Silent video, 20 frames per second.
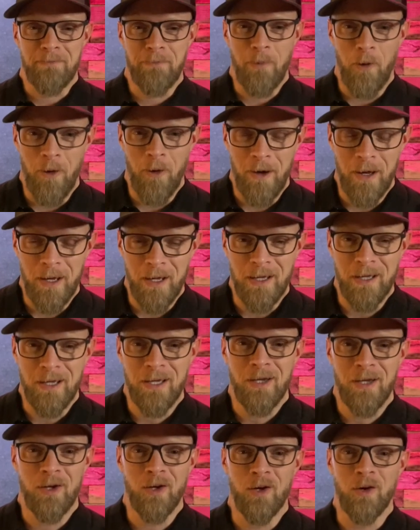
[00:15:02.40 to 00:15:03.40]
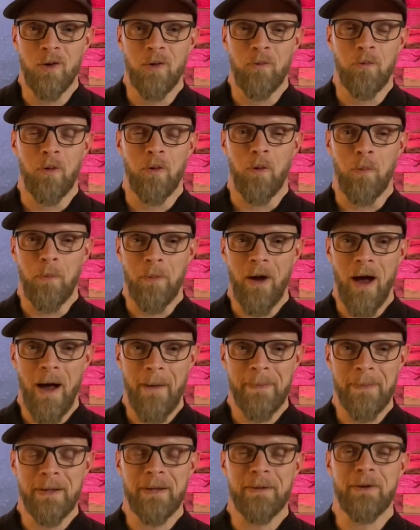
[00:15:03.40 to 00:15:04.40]
boy who we'll
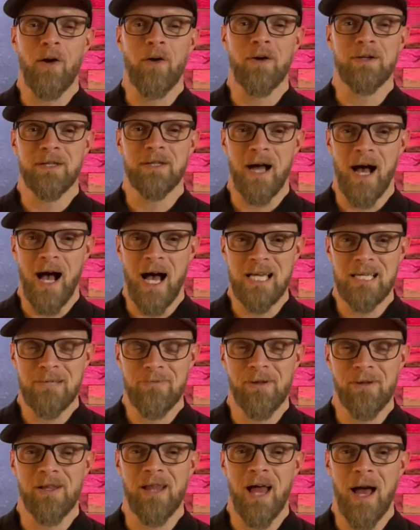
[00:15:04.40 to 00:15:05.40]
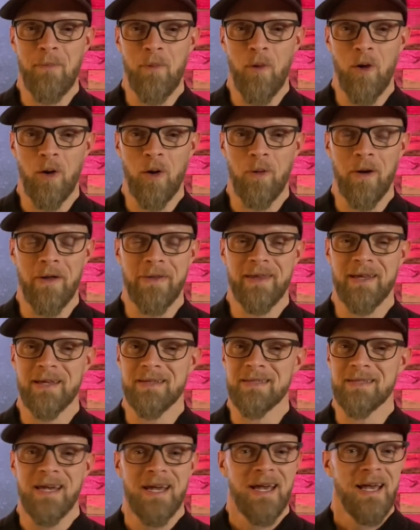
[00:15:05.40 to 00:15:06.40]
probably go into the hospital a lot more with,
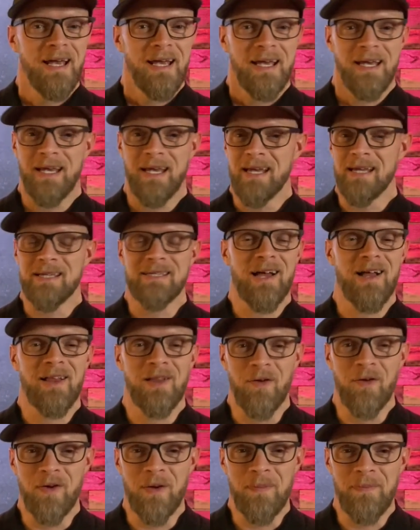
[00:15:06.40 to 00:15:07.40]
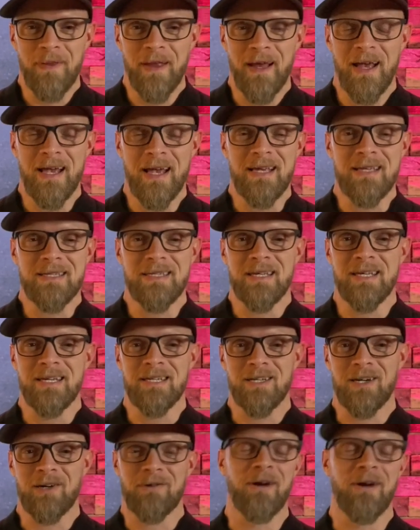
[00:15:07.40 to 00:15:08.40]
because he's all over the place, and
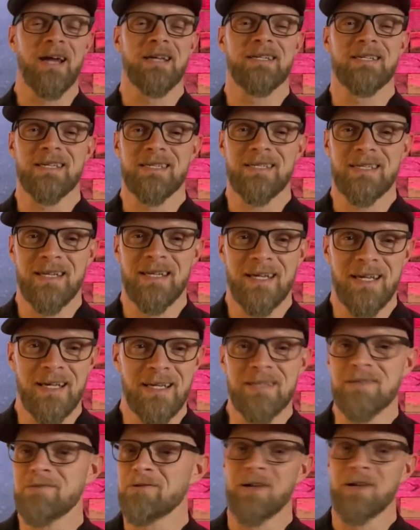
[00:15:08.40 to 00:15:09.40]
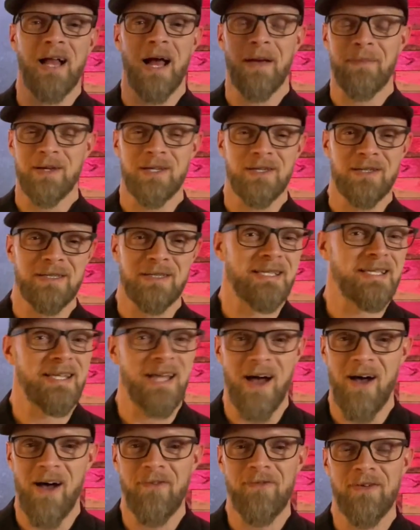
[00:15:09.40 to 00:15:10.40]
he's courageous, and he's climbing
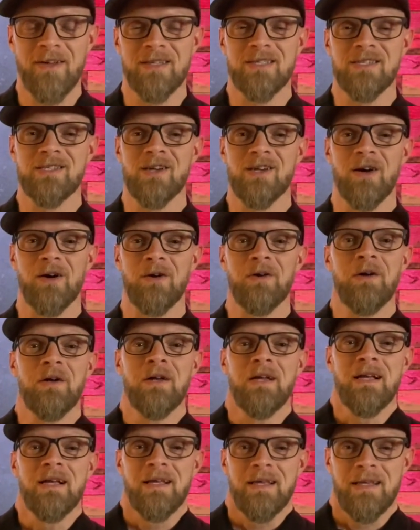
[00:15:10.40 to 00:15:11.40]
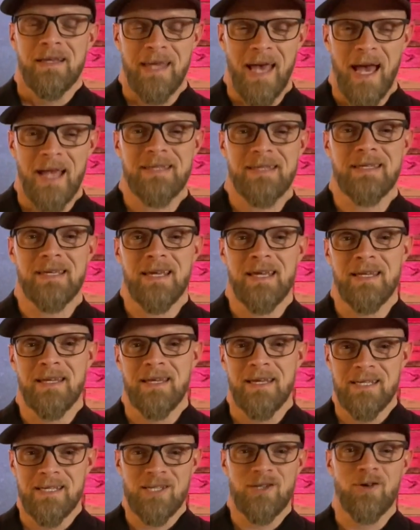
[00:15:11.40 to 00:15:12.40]
stuff. And so, yet in
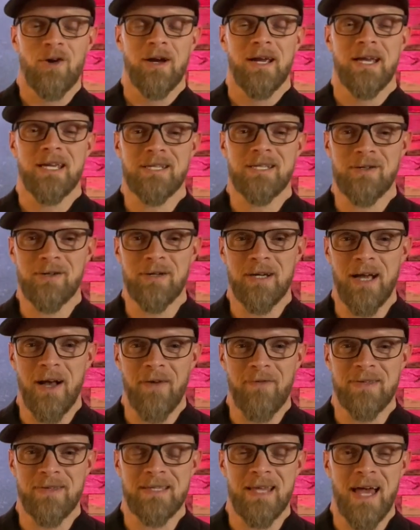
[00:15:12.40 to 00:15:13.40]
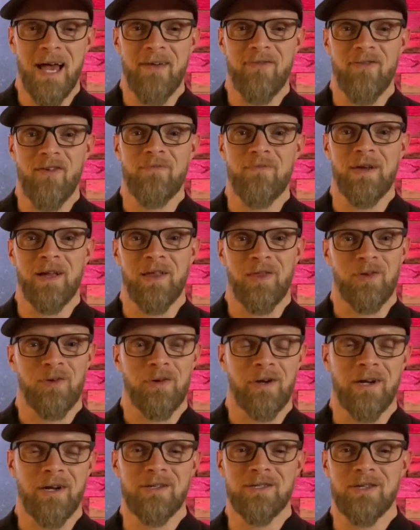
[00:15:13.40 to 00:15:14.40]
the short history of his life of being
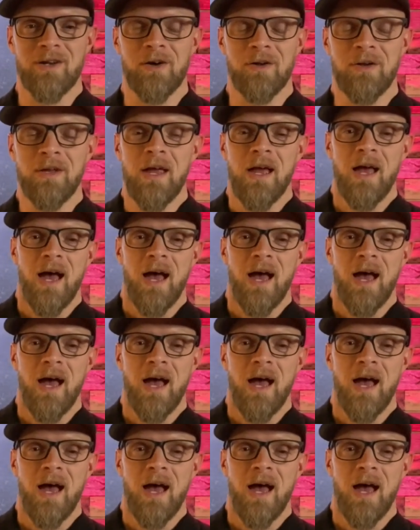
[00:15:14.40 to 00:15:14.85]
3 years old,